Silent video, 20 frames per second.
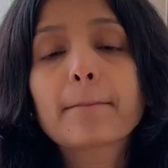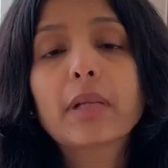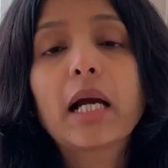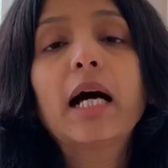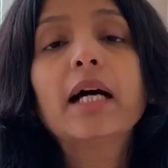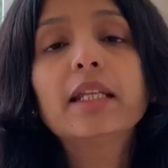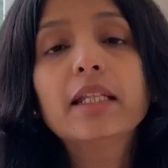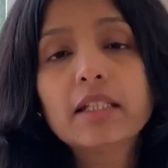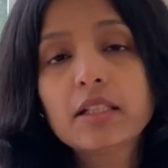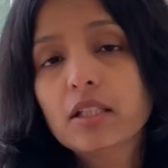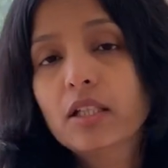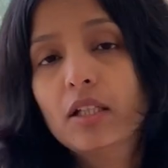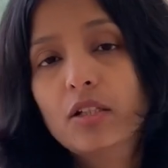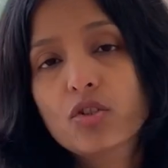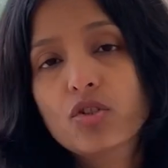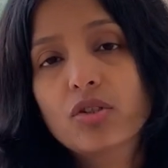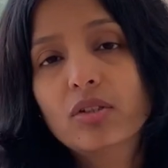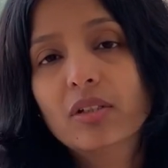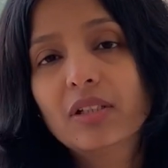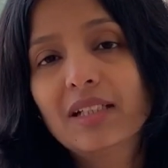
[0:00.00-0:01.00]

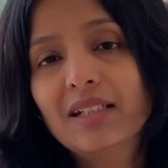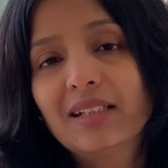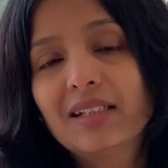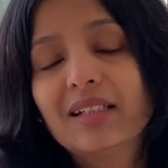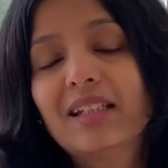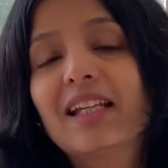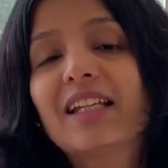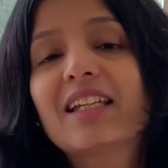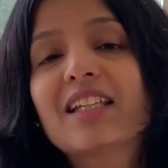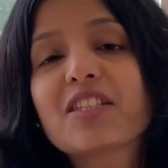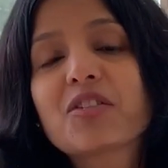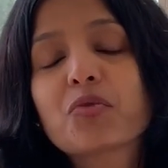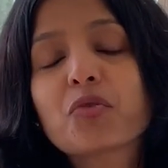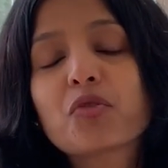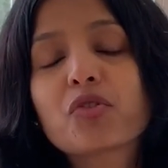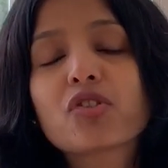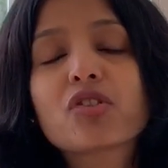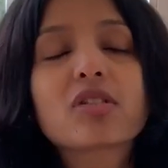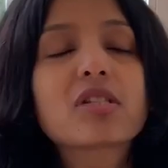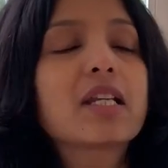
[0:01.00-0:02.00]
unintentionally. Like it
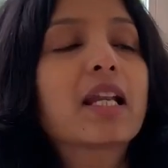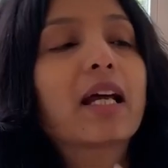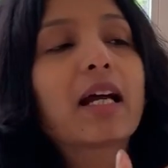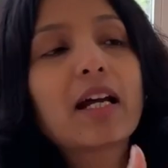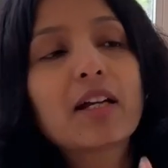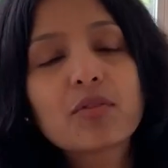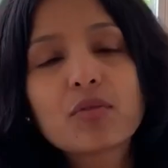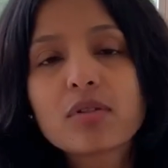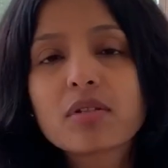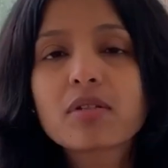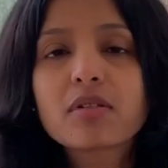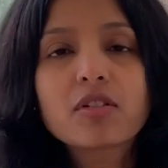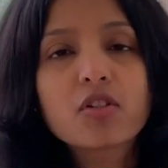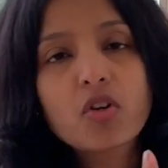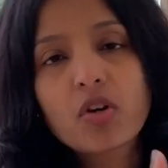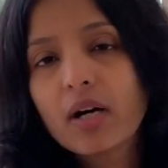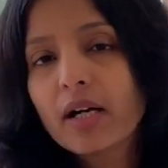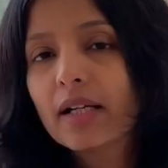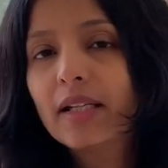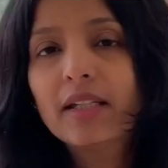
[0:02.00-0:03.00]
was just like I was
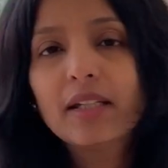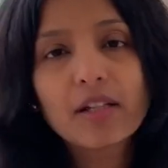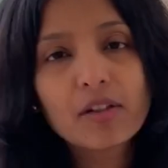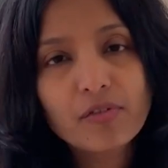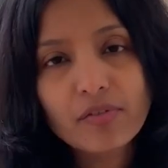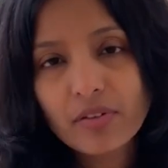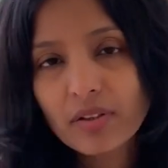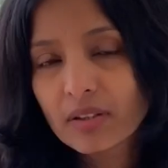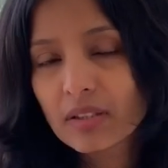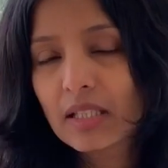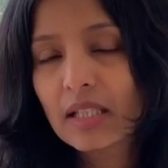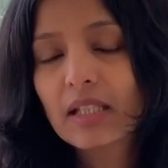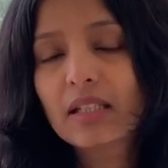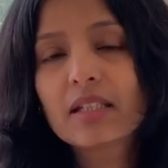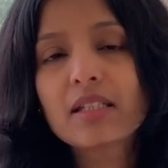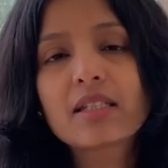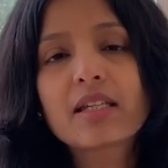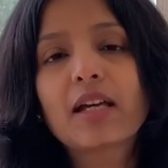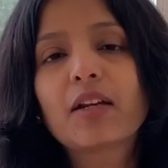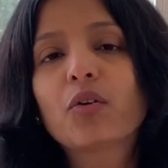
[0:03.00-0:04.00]
trying different
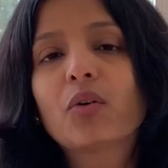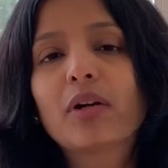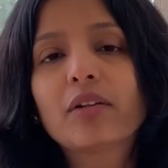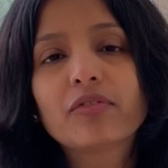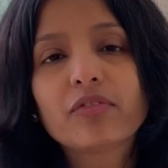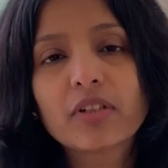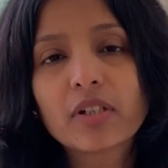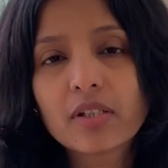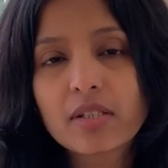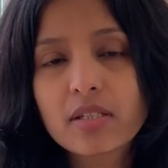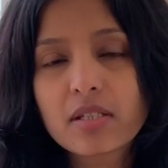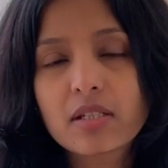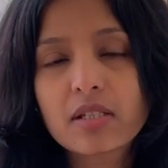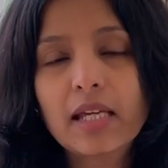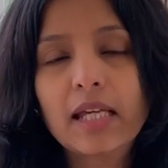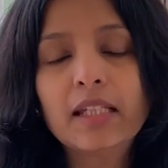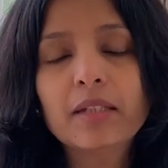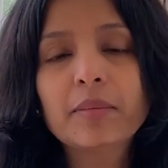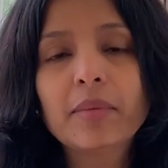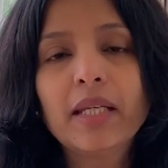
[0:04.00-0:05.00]
things. I know I first
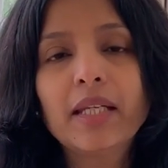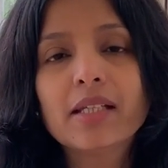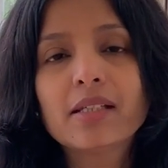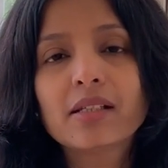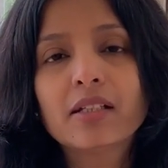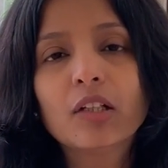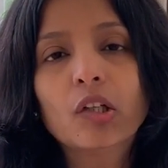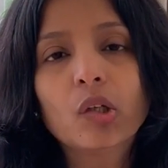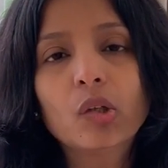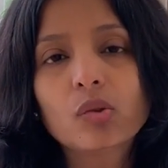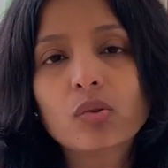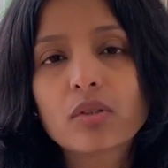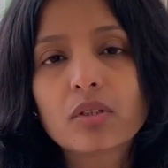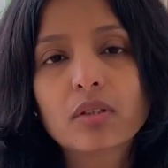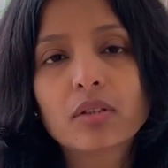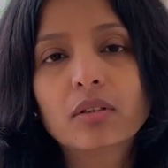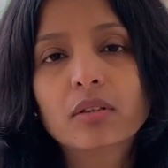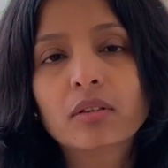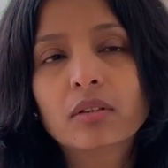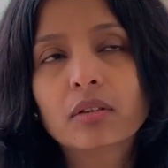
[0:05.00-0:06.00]
eliminated
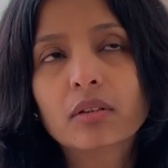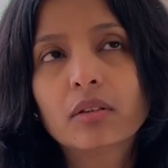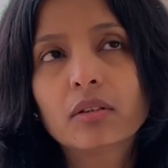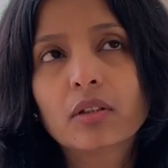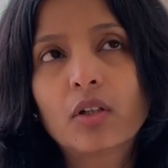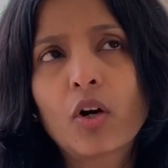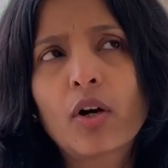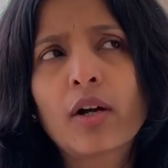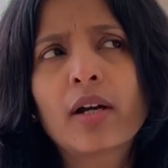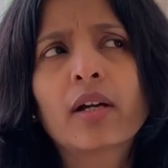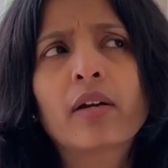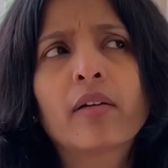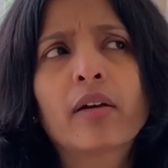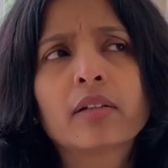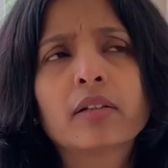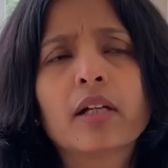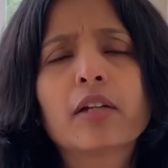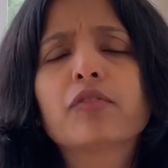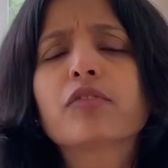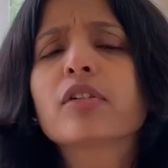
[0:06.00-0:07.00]
gluten, or
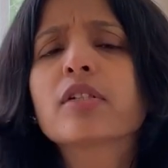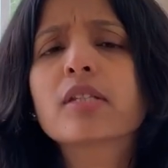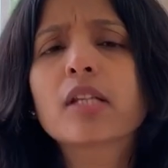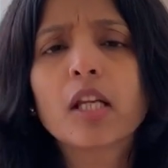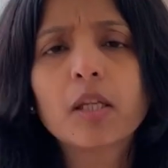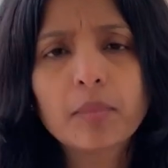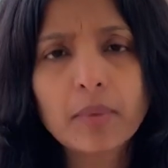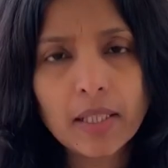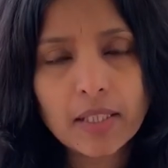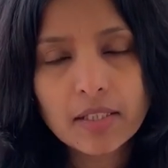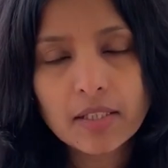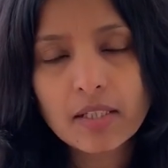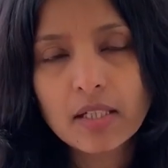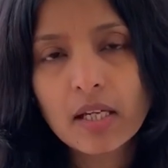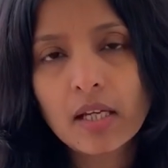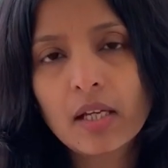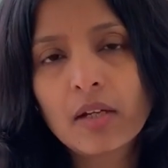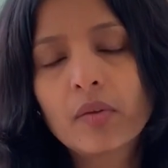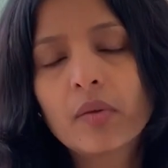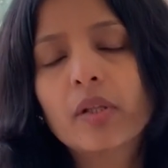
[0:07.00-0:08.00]
rather I first eliminated
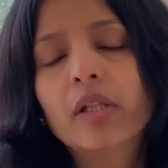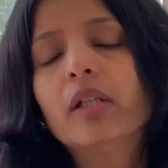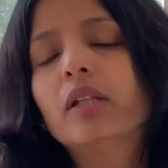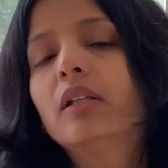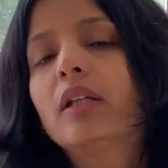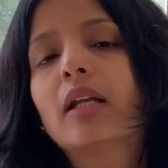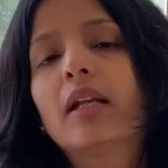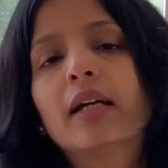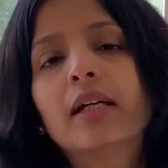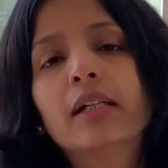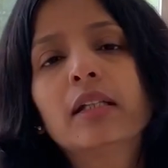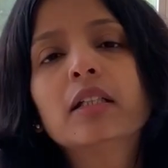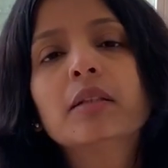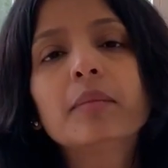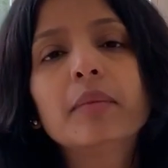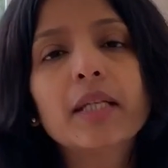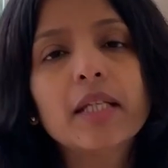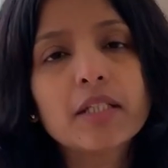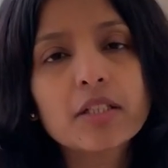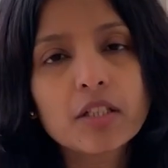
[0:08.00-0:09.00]
dairy, then I
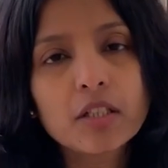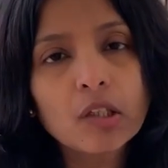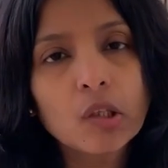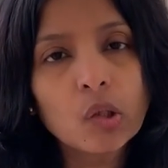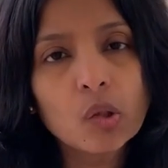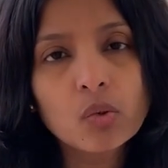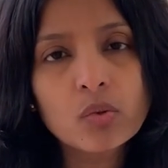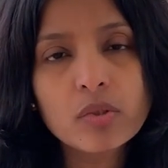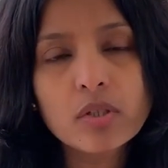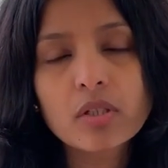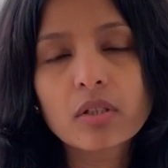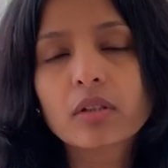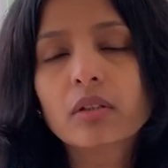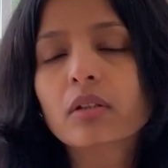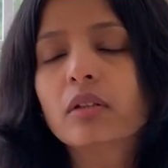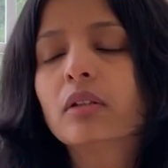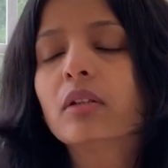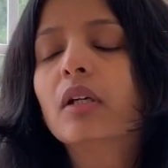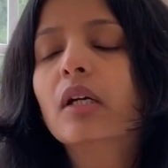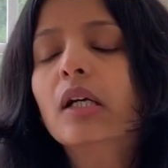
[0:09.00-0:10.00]
eliminated
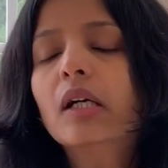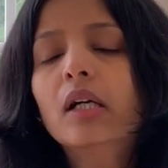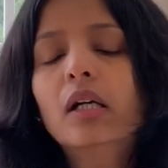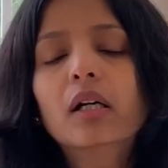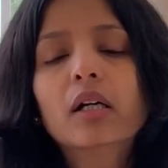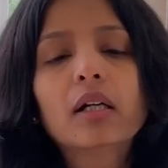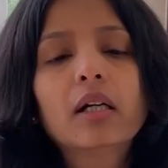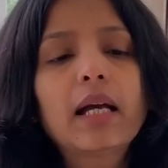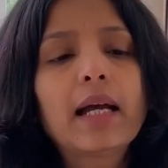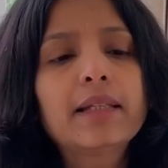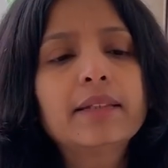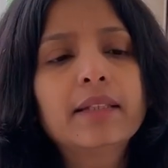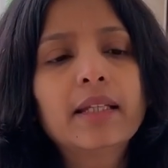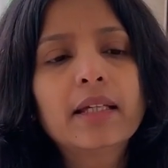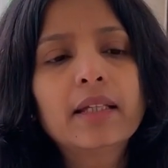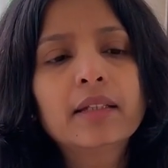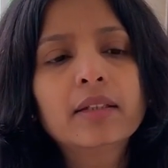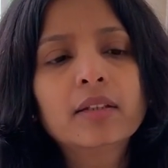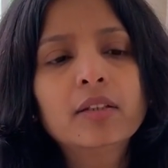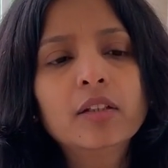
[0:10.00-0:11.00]
gluten, and
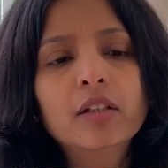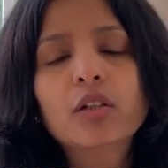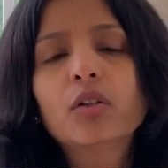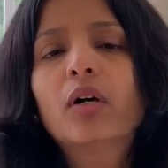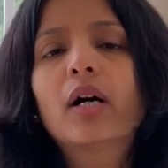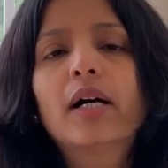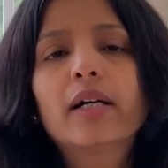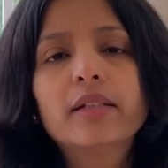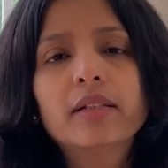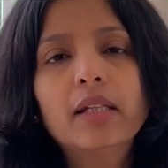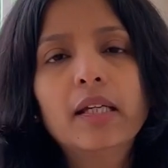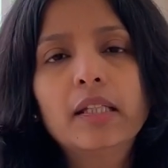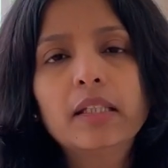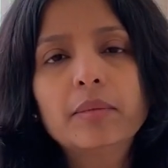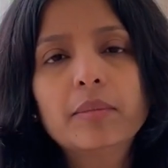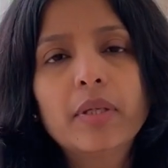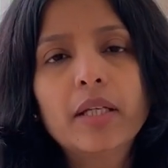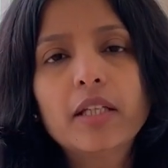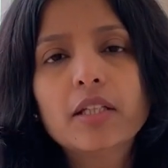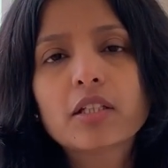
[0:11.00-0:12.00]
then I had
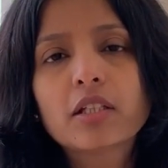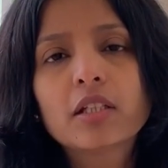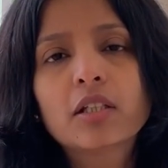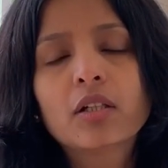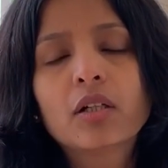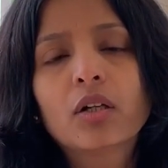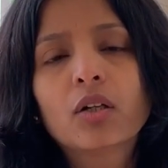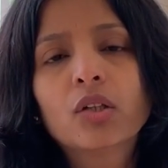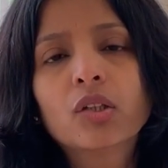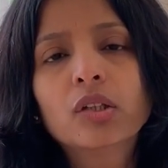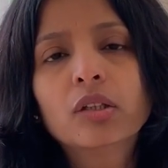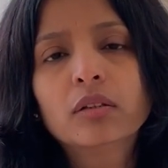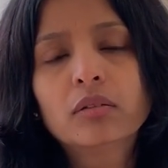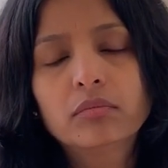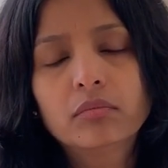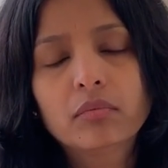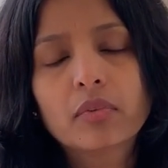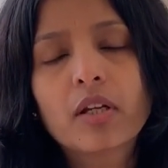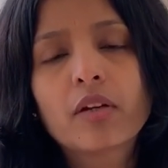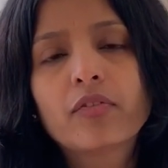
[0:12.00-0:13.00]
eliminated all
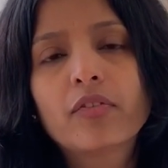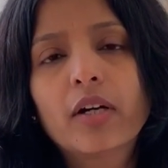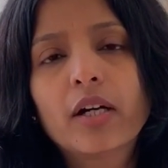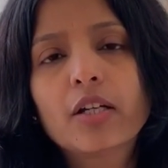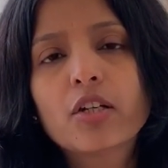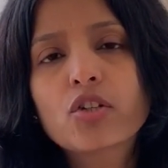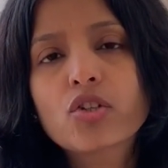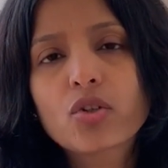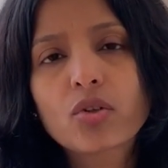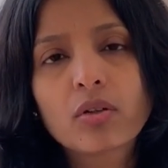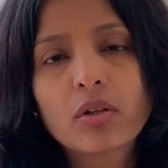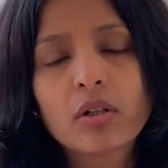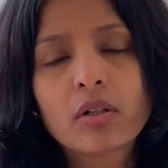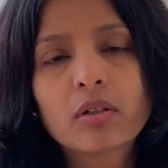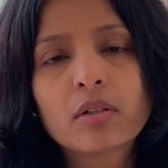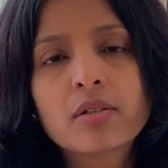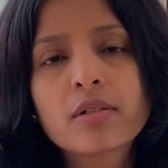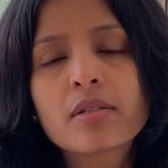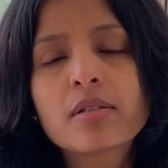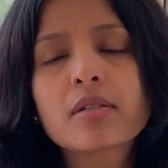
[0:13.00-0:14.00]
refined
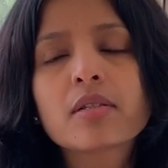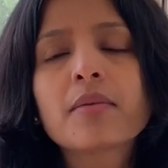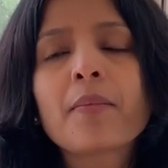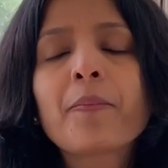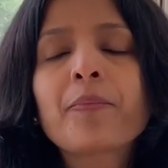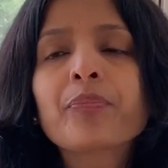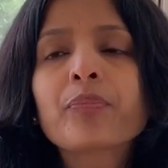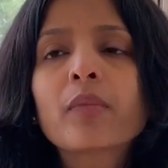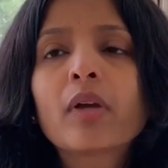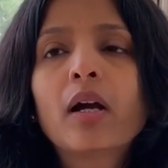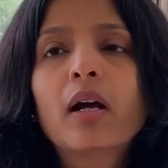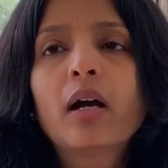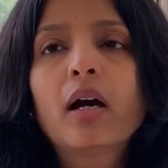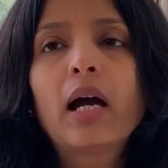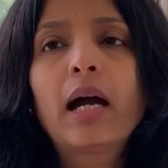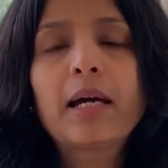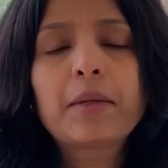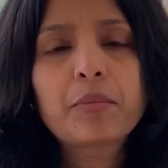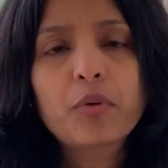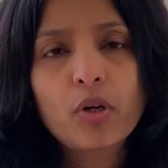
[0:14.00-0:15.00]
sugars
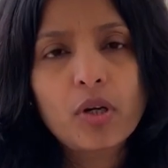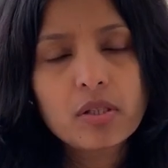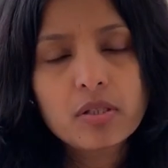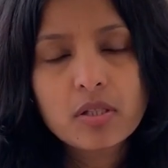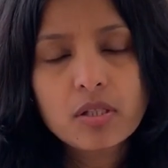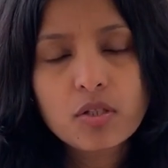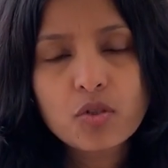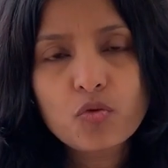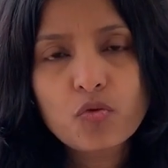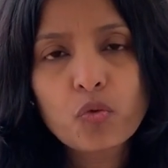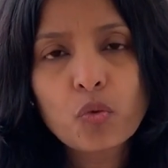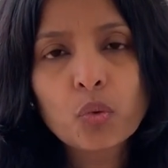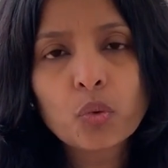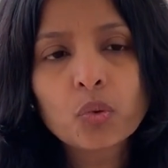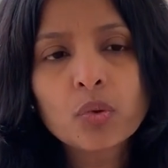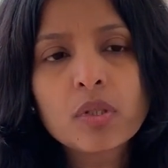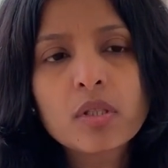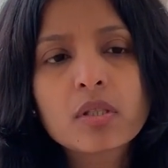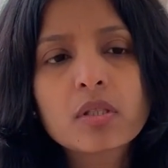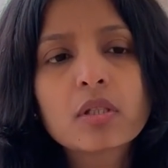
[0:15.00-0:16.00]
and processed
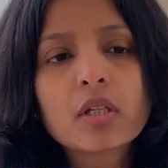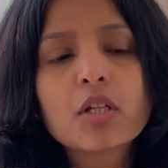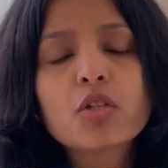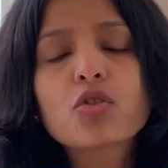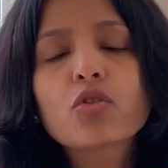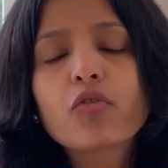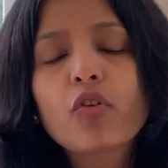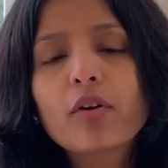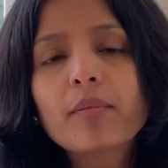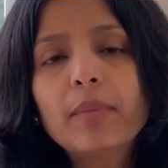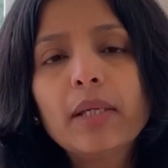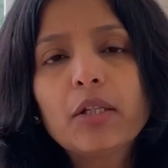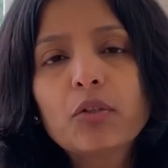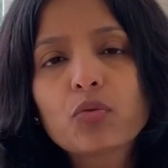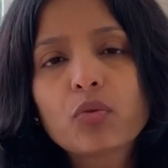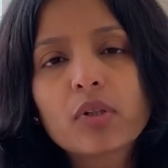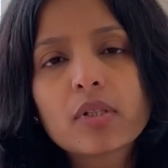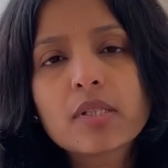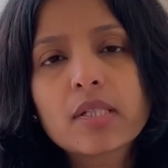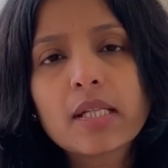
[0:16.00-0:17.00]
foods. So for me it
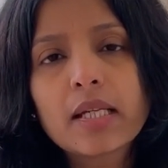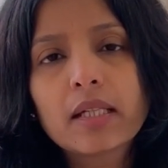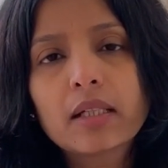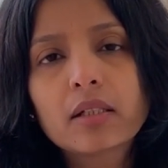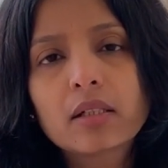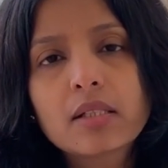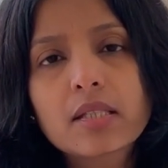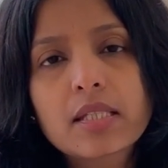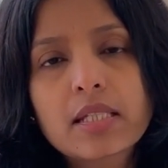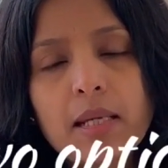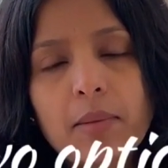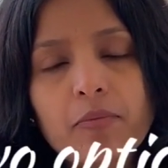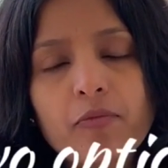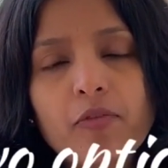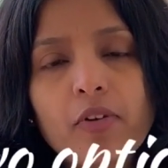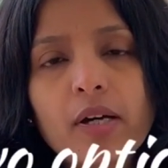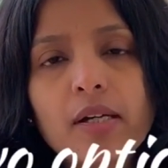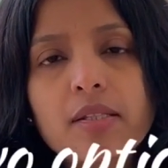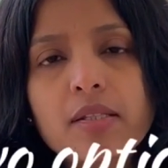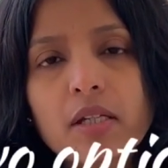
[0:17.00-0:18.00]
was like a
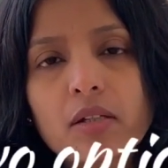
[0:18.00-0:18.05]
stepwise.